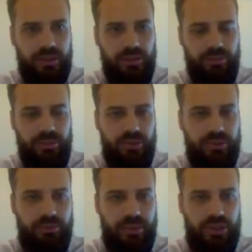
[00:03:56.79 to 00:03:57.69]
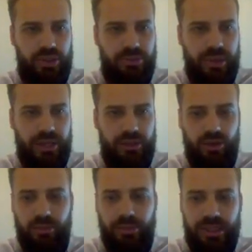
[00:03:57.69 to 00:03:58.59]
Oops, make sure you add
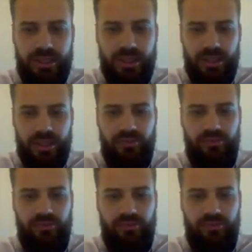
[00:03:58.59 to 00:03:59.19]
comments in there.